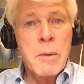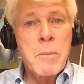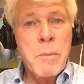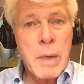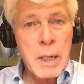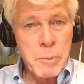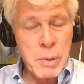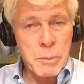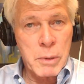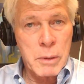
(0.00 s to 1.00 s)
Many
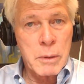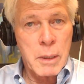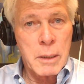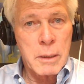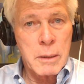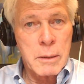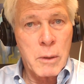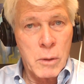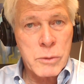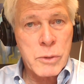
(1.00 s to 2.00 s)
people
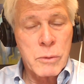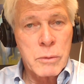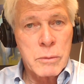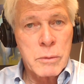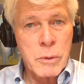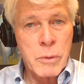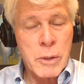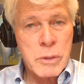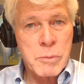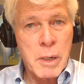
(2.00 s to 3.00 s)
also do
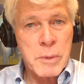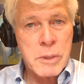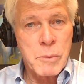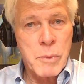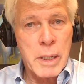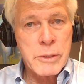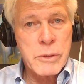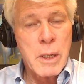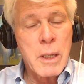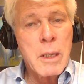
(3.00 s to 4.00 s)
their experiments in mice.